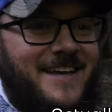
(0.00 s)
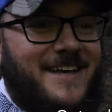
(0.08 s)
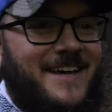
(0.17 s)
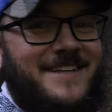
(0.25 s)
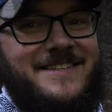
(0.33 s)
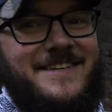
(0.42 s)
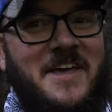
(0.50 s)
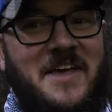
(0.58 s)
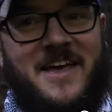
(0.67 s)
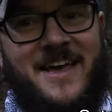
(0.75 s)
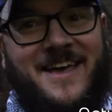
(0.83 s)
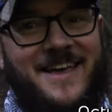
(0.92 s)
It's,
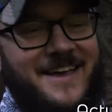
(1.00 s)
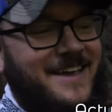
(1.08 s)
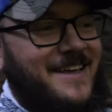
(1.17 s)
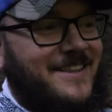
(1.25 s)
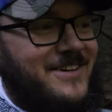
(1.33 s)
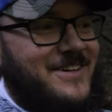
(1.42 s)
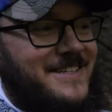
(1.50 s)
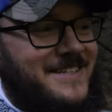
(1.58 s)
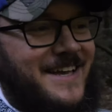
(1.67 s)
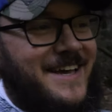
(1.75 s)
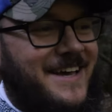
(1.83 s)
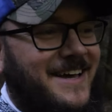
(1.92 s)
he,
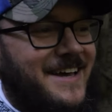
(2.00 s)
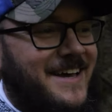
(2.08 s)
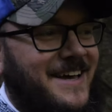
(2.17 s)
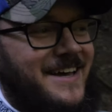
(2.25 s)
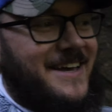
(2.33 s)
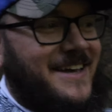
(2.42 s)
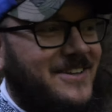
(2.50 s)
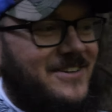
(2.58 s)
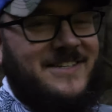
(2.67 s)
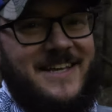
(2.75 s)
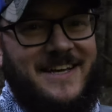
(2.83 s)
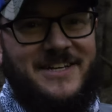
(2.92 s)
looks like, he
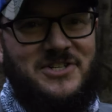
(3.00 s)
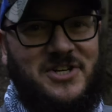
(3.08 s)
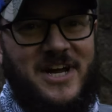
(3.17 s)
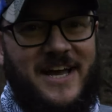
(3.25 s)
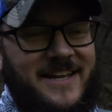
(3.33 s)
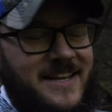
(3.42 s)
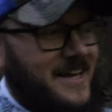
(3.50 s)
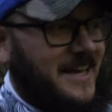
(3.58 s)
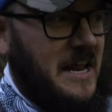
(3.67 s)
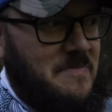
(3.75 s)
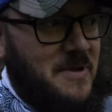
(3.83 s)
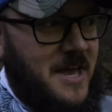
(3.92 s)
looks like a giant, like
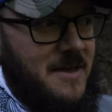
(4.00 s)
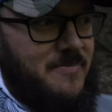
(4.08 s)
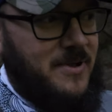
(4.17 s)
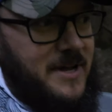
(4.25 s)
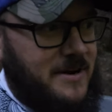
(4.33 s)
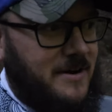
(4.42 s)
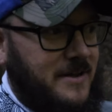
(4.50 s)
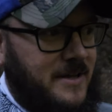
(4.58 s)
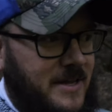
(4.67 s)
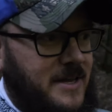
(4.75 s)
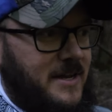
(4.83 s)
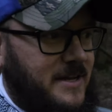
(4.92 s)
an N B A player
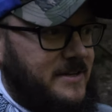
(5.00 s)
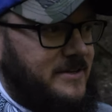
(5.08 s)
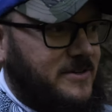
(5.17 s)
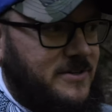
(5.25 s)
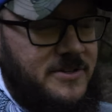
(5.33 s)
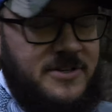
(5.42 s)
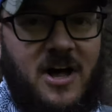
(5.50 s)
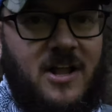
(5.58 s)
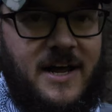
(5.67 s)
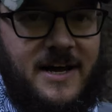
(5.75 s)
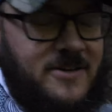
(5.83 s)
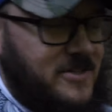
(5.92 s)
in a
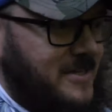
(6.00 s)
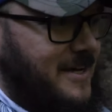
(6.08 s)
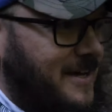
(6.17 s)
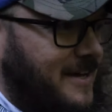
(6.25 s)
dollhouse.